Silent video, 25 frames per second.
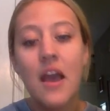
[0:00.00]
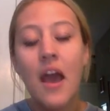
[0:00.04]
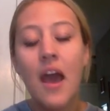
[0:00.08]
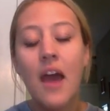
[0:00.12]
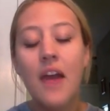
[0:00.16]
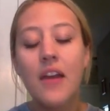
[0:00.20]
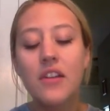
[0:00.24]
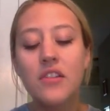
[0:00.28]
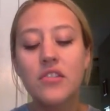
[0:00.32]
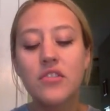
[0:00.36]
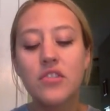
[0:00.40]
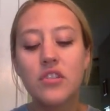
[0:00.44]

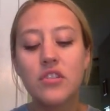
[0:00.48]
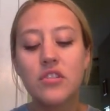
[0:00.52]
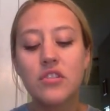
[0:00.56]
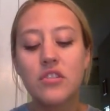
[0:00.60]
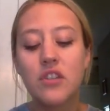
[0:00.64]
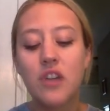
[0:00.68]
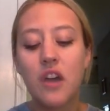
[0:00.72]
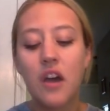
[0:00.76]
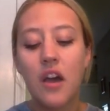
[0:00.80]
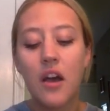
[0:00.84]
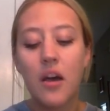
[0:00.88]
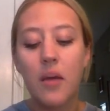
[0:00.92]
and it's just
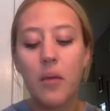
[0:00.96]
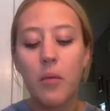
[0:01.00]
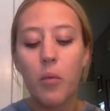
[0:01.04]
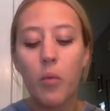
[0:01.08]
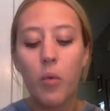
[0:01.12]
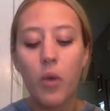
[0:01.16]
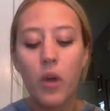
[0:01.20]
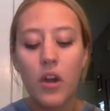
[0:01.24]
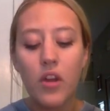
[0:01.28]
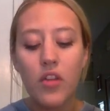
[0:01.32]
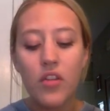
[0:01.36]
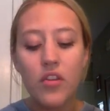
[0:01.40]

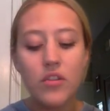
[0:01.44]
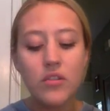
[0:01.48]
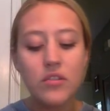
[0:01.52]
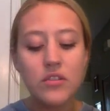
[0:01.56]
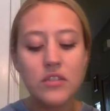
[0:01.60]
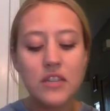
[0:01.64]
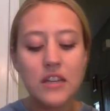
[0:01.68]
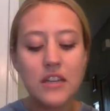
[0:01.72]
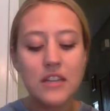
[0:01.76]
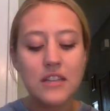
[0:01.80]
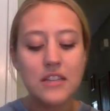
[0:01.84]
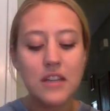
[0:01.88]
one of those
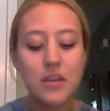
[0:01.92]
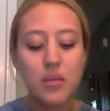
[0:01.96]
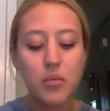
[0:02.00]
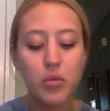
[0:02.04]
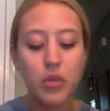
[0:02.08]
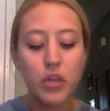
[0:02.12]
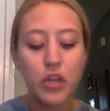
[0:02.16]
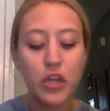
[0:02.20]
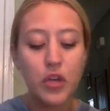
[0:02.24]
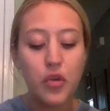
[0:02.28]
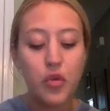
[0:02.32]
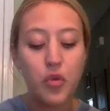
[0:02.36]
things that
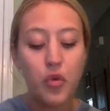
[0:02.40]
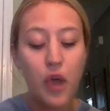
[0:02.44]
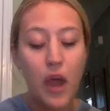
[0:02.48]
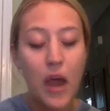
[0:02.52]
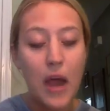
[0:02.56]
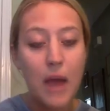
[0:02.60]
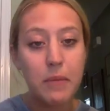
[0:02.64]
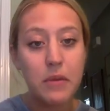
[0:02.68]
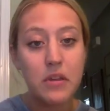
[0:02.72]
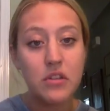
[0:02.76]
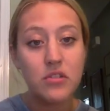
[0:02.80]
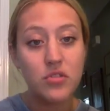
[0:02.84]
really
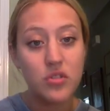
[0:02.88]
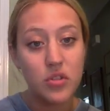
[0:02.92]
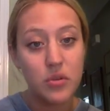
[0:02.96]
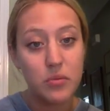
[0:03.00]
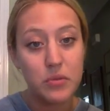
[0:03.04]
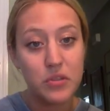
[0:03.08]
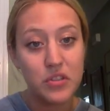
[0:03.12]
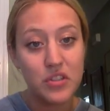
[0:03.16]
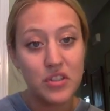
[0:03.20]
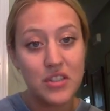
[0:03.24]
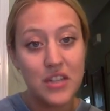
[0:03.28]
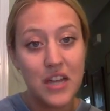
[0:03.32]
grab
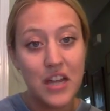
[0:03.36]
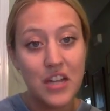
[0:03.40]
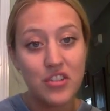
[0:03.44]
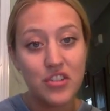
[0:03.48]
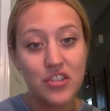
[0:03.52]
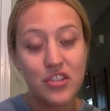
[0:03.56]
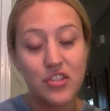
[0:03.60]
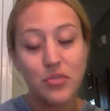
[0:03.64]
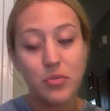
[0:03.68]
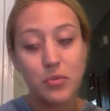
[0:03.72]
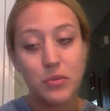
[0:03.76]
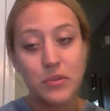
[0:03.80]
consumers'
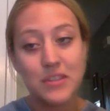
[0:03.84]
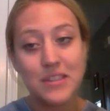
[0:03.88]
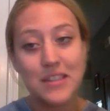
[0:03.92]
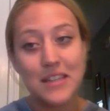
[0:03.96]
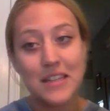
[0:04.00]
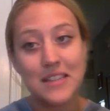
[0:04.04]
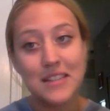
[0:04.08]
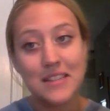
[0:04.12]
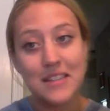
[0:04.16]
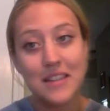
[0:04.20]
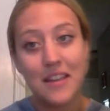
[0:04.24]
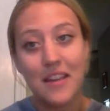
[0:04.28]
attentions once
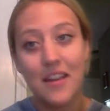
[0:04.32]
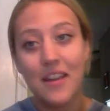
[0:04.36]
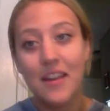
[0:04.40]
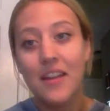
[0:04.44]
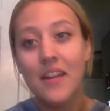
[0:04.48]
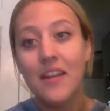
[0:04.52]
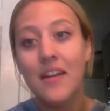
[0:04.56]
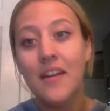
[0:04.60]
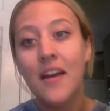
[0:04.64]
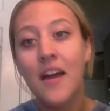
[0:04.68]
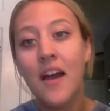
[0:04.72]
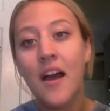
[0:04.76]
they see
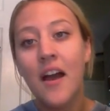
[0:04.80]
it.